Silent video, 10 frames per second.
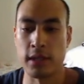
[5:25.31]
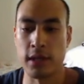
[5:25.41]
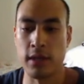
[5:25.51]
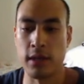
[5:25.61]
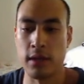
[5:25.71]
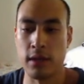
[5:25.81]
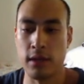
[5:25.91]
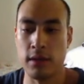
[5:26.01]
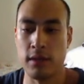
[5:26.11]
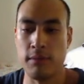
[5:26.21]
I think
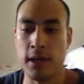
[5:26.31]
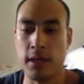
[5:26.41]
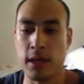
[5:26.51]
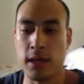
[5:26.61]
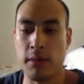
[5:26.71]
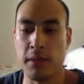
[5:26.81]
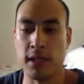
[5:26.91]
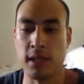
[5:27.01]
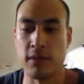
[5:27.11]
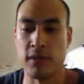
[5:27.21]
depending on how many
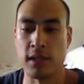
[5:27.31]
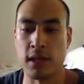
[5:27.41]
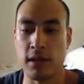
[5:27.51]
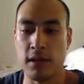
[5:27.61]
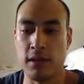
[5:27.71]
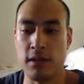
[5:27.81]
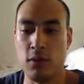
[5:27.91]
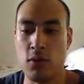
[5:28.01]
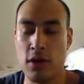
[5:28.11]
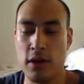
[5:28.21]
tenths of a second you
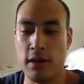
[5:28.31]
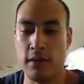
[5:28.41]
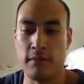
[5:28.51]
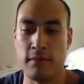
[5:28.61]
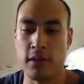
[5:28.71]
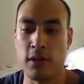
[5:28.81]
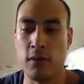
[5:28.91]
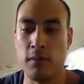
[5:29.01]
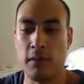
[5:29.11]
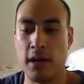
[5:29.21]
want it, so
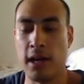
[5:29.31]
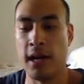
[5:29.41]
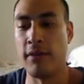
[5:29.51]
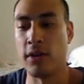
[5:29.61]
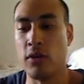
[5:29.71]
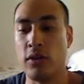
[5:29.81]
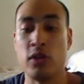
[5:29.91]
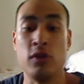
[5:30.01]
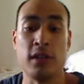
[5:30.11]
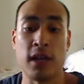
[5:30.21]
I have it go to
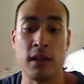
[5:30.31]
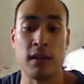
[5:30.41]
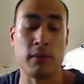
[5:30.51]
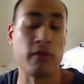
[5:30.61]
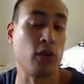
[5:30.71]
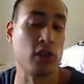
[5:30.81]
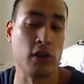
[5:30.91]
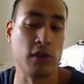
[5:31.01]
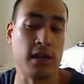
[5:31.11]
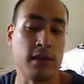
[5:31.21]
2 seconds before it
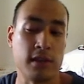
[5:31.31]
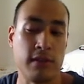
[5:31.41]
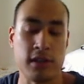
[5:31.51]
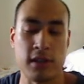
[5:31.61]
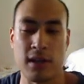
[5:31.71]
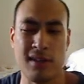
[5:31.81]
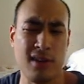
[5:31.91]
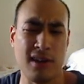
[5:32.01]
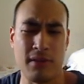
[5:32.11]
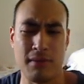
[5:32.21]
showed tenths of a second. You
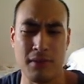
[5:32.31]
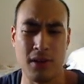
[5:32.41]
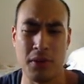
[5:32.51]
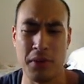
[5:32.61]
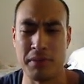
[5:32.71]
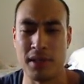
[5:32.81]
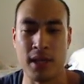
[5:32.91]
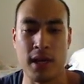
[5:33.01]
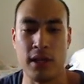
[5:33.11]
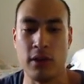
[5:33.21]
can have all the way up to
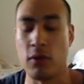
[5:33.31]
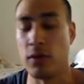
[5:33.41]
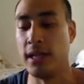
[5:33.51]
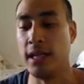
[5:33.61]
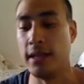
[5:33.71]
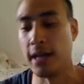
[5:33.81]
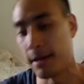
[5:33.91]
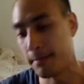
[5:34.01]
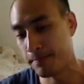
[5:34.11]
10. You don't really need that.